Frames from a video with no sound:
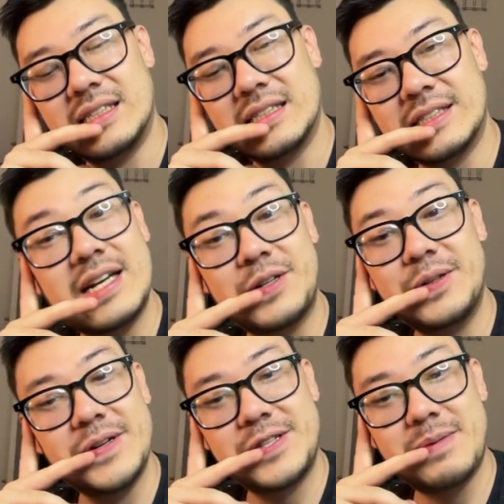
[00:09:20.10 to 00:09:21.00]
So yeah,
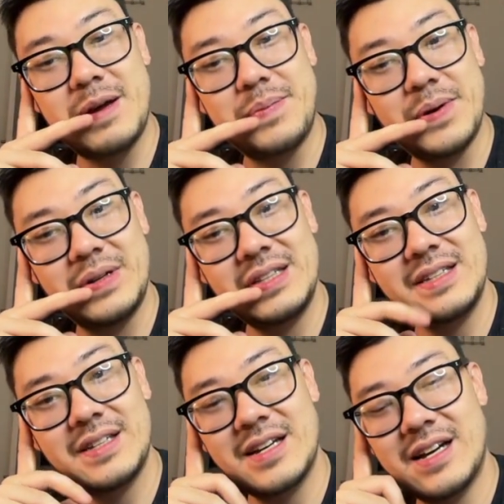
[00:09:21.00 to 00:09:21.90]
kudos to my
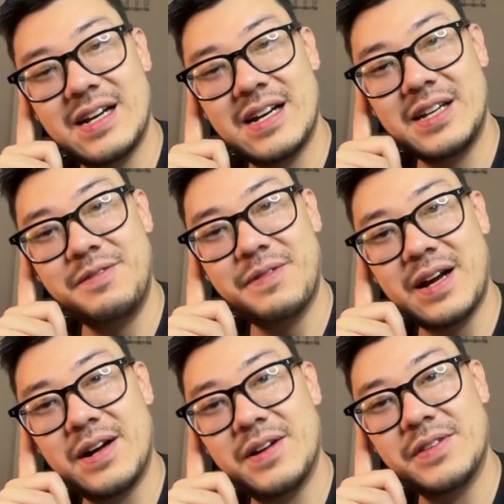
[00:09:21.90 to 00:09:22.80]
opponent. He
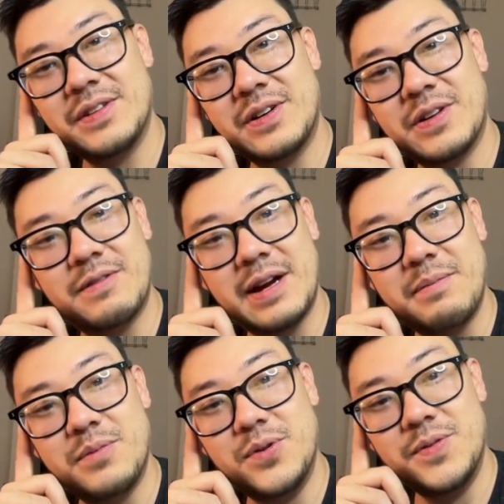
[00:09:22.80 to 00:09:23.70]
found all the
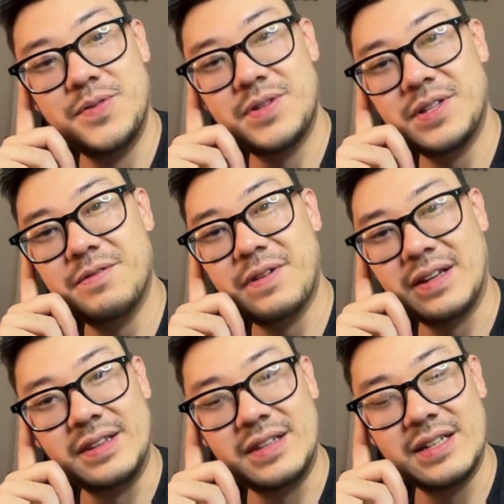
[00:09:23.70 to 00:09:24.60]
right moves to
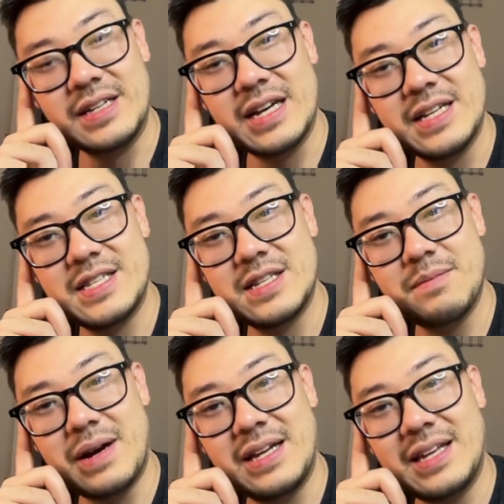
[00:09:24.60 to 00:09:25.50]
defend against
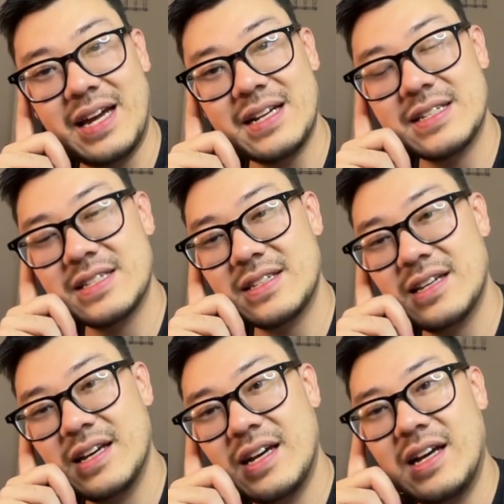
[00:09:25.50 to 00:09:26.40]
my attacks.
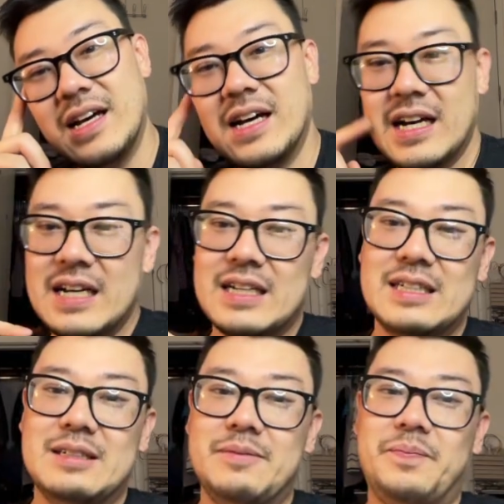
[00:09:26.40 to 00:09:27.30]

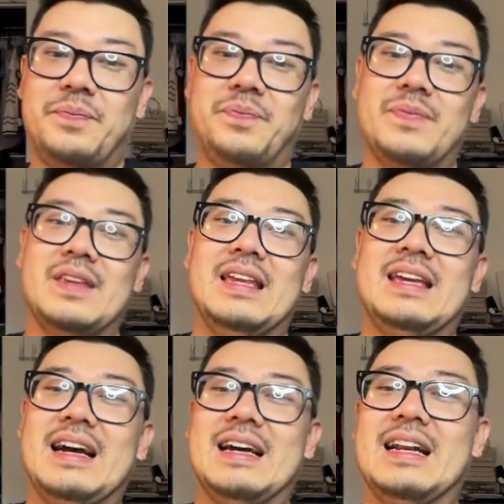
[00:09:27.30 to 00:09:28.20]
Yeah,
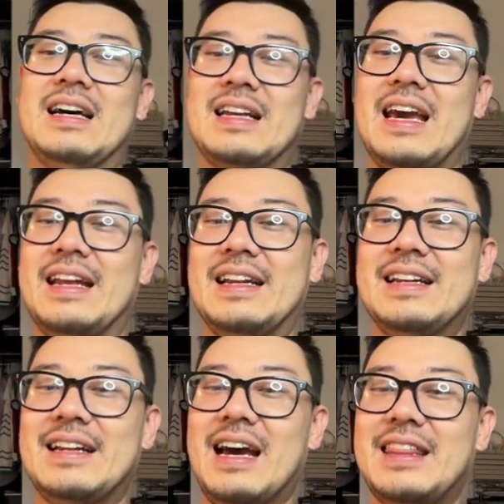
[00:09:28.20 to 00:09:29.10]
and again,
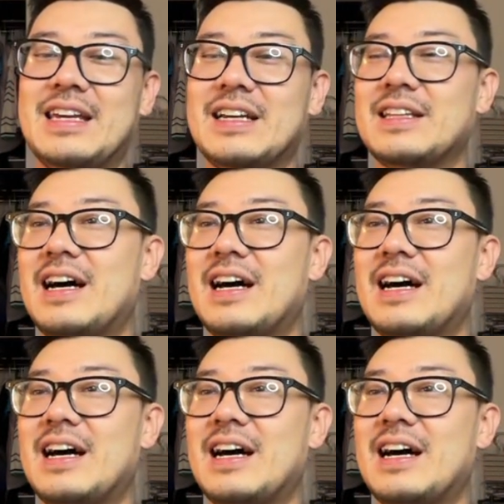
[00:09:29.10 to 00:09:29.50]
I think